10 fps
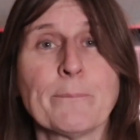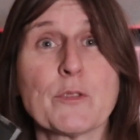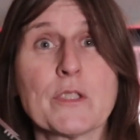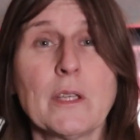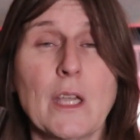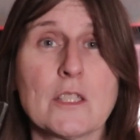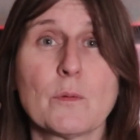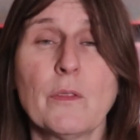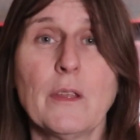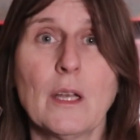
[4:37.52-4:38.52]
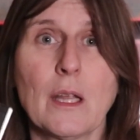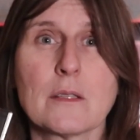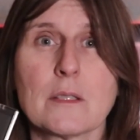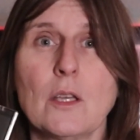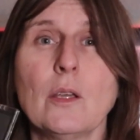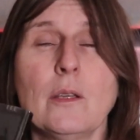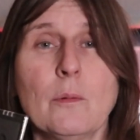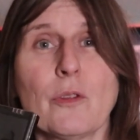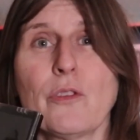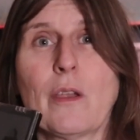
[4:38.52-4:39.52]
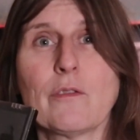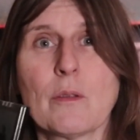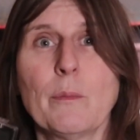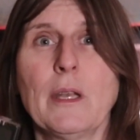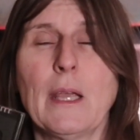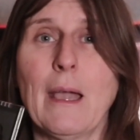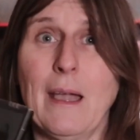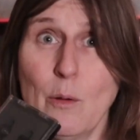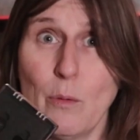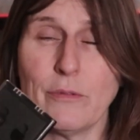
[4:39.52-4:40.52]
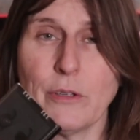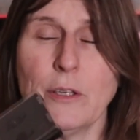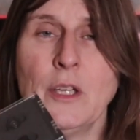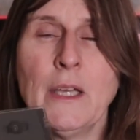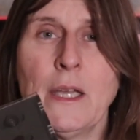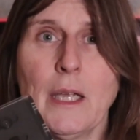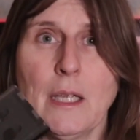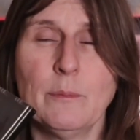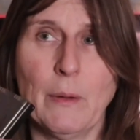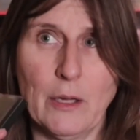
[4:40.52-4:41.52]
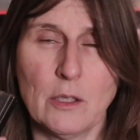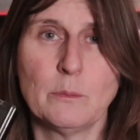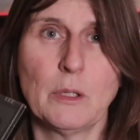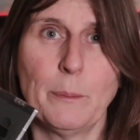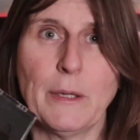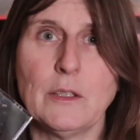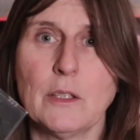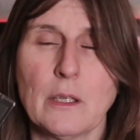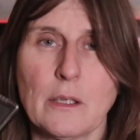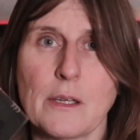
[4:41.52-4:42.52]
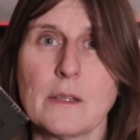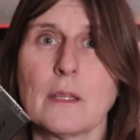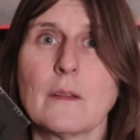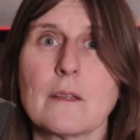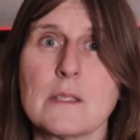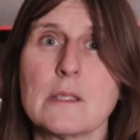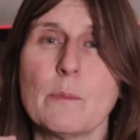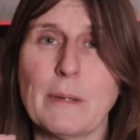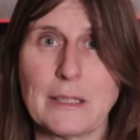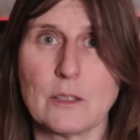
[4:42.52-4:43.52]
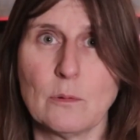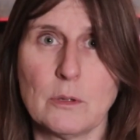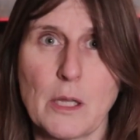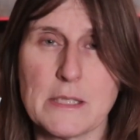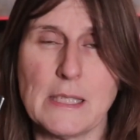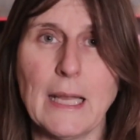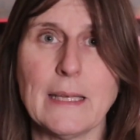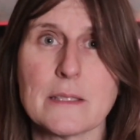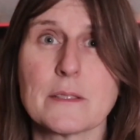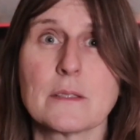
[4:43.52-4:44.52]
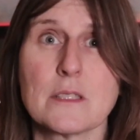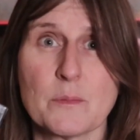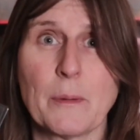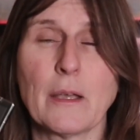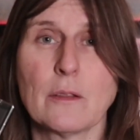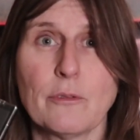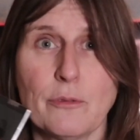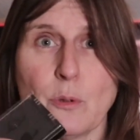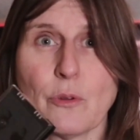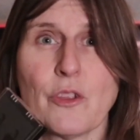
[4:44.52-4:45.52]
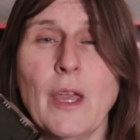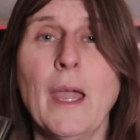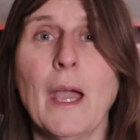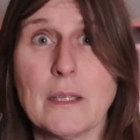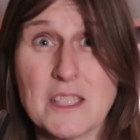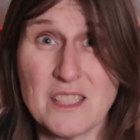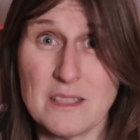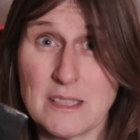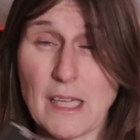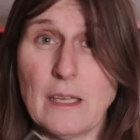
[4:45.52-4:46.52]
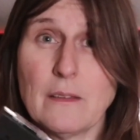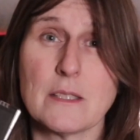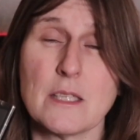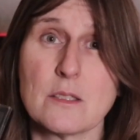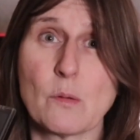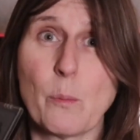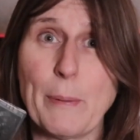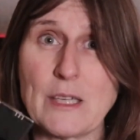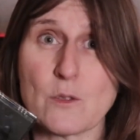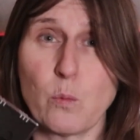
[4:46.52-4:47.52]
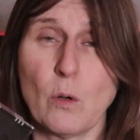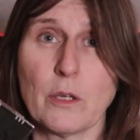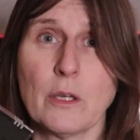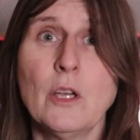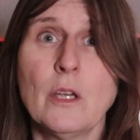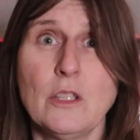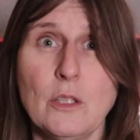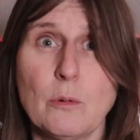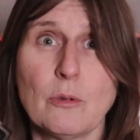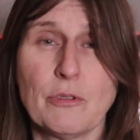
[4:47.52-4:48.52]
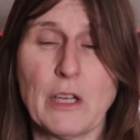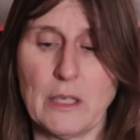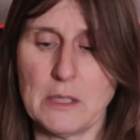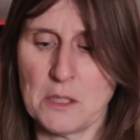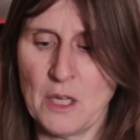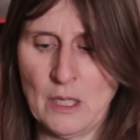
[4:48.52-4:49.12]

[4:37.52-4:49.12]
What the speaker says: So yes, with the Ulanzi you will save some money. However, in my humble opinion, I think this is a better quality lens despite the faults, and to date this is the best one you will find.